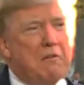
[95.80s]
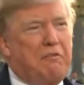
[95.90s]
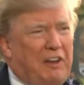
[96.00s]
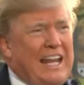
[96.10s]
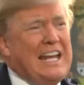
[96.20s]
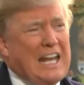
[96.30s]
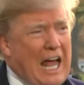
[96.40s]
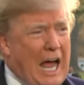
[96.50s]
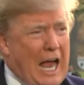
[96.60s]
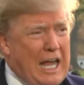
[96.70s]
Flynn
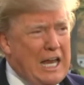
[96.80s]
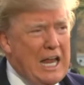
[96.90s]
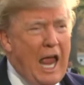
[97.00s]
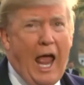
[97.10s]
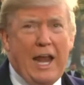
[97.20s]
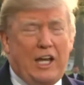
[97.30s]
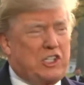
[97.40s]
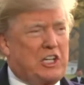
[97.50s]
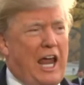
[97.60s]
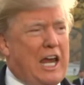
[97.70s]
lied, and
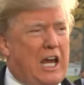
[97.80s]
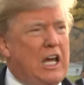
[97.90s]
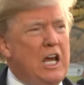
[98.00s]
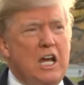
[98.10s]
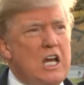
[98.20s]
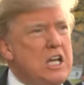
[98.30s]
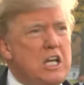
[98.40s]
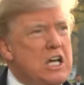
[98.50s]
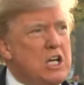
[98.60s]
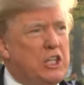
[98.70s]
it's like
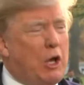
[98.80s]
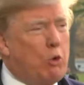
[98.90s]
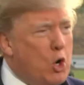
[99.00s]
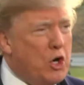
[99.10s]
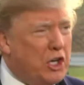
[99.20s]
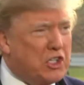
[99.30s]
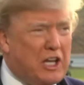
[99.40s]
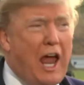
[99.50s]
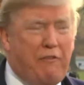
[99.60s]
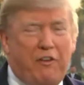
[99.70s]
they ruined his
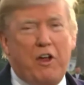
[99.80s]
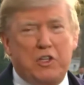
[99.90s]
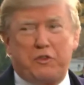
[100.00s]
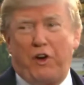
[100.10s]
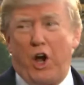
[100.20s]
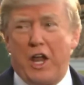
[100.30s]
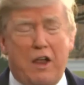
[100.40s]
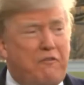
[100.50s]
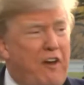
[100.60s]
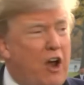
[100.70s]
life. It's very
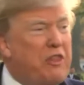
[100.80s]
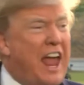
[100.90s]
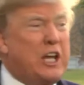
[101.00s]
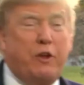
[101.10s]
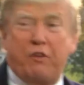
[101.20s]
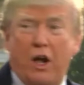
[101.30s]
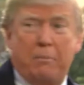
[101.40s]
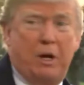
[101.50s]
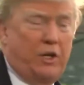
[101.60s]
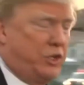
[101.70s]
unfair. Thank you very
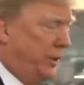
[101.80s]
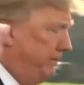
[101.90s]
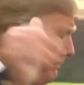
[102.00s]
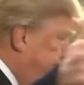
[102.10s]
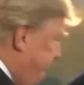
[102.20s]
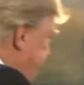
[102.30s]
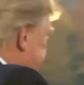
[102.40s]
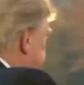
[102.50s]
much. Flynn's